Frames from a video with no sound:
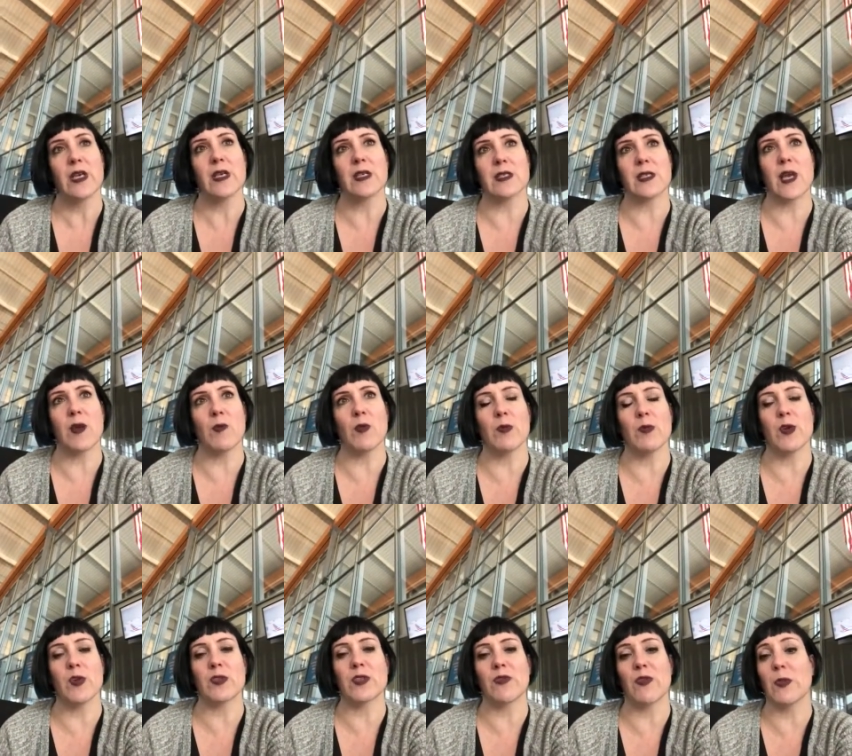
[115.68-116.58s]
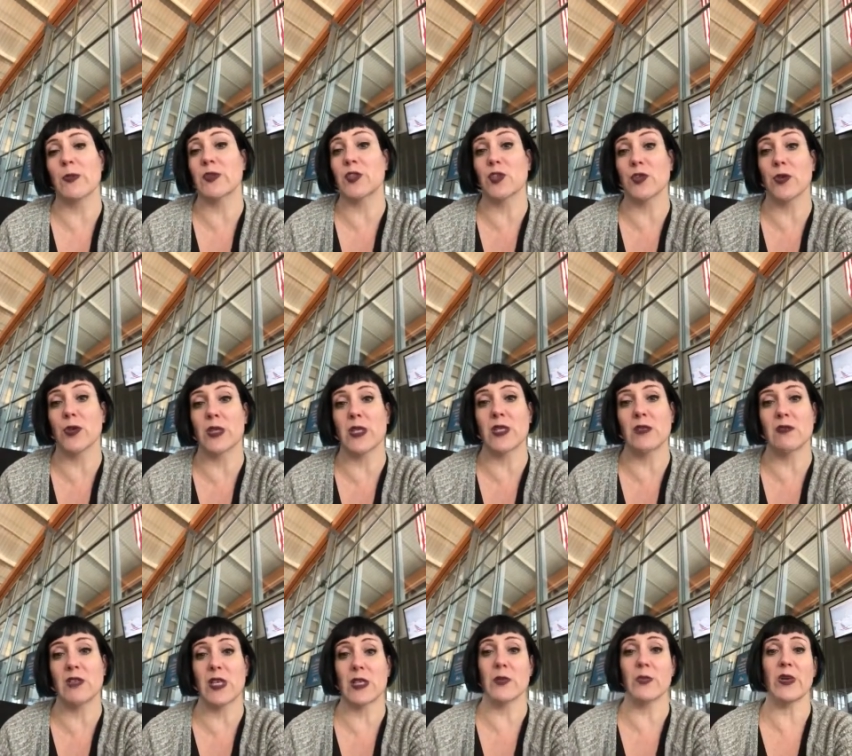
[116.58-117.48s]
Is that where most of our majority
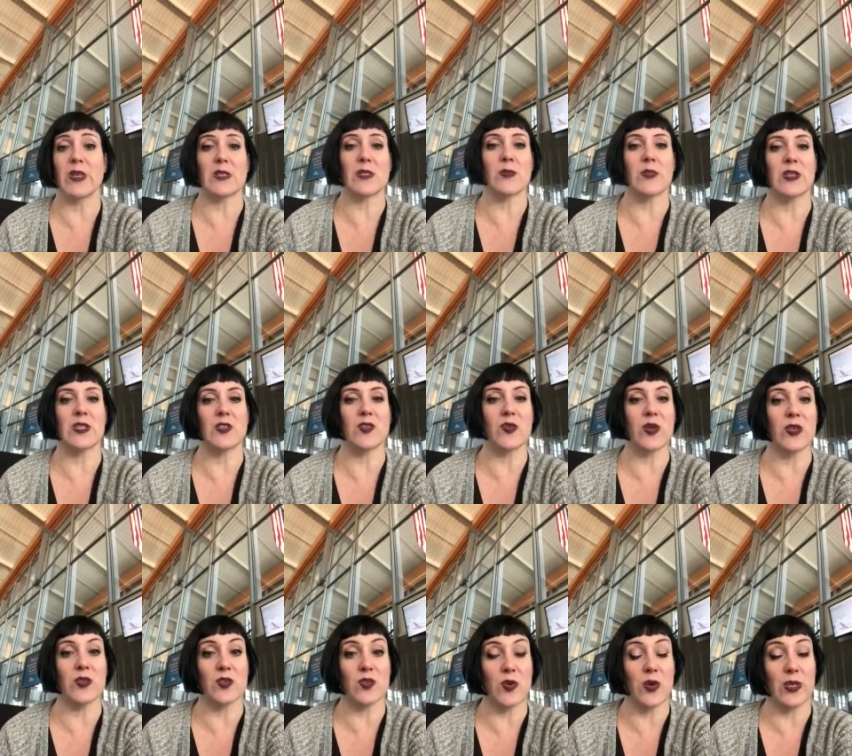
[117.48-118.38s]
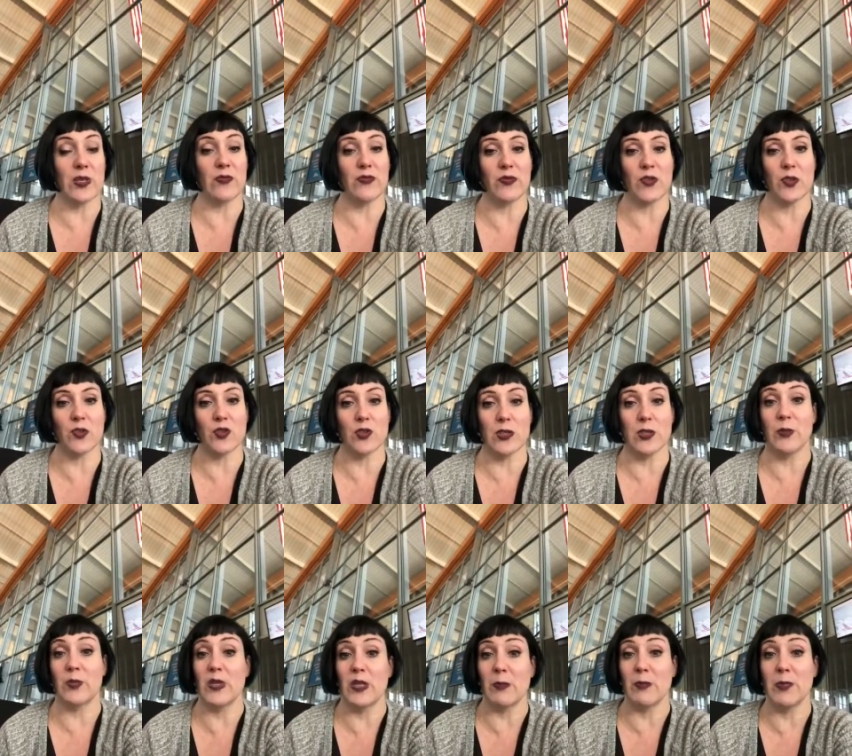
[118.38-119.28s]
of database administrators going to
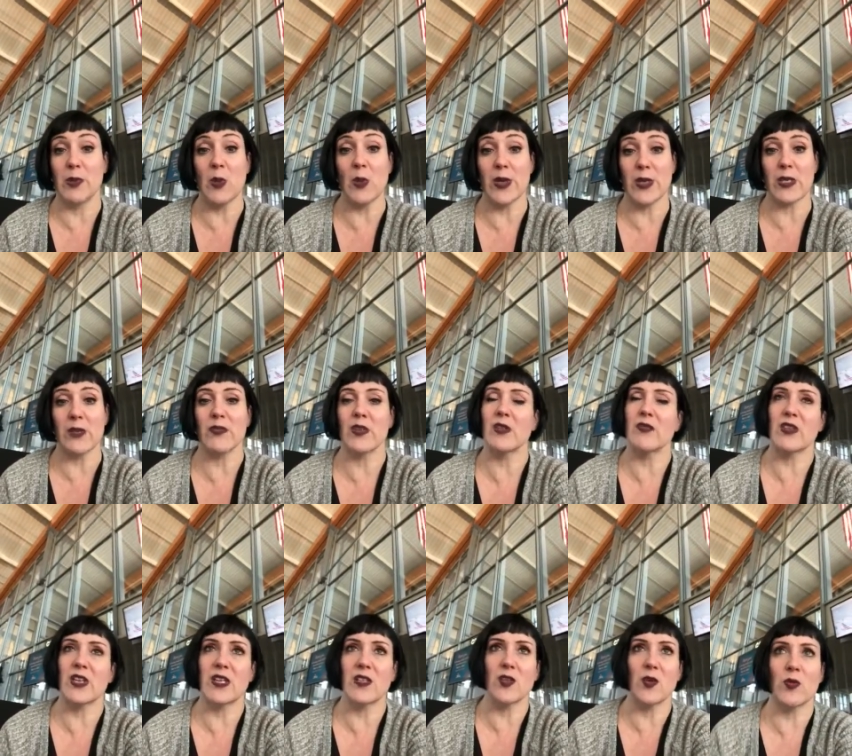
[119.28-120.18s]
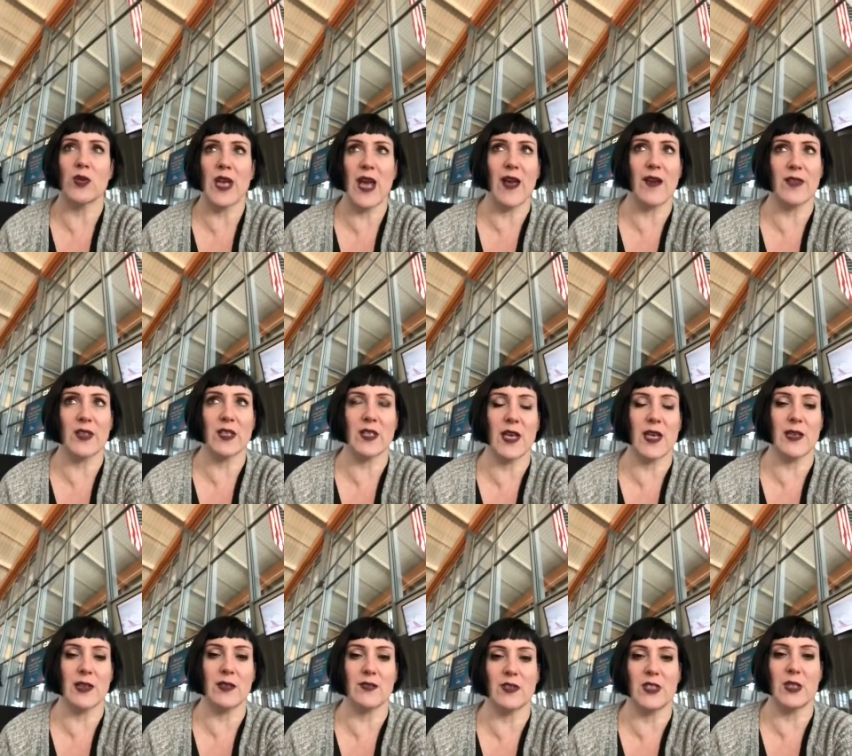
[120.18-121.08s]
futurely be employed, even if they don't have the
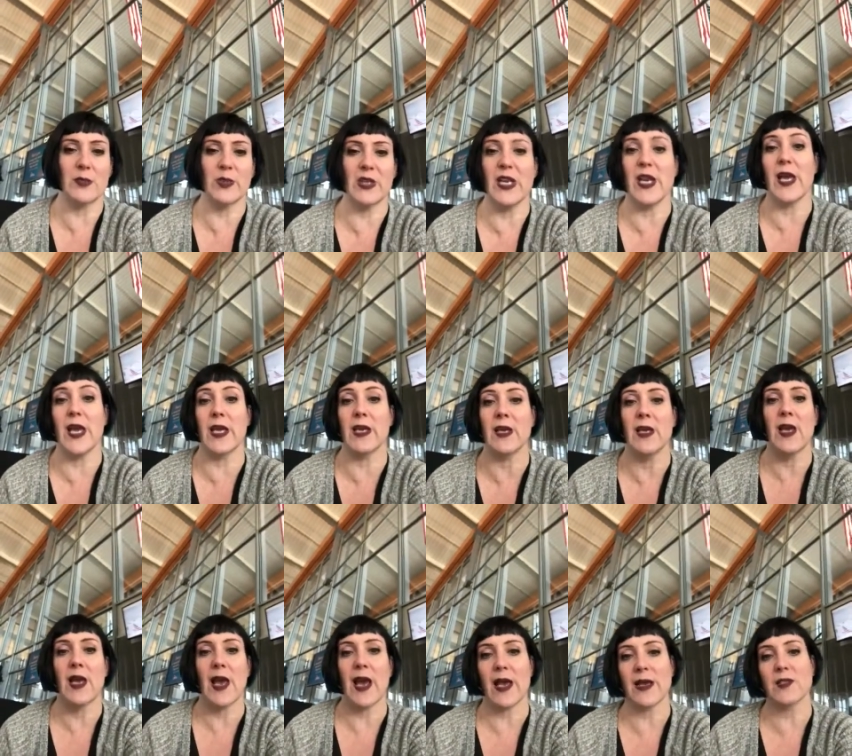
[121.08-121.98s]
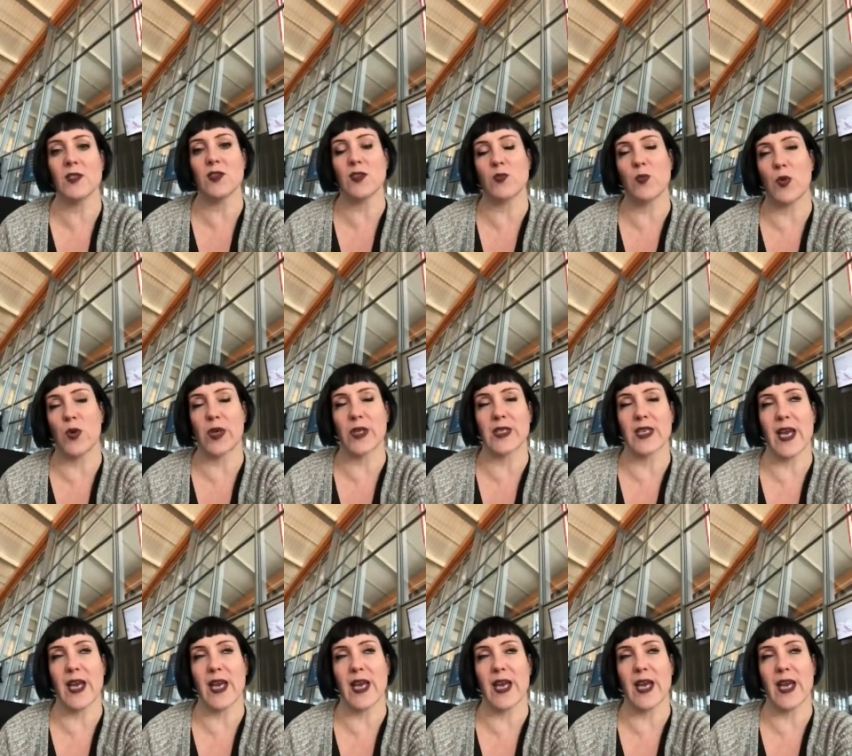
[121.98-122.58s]
title of DBA, as those boring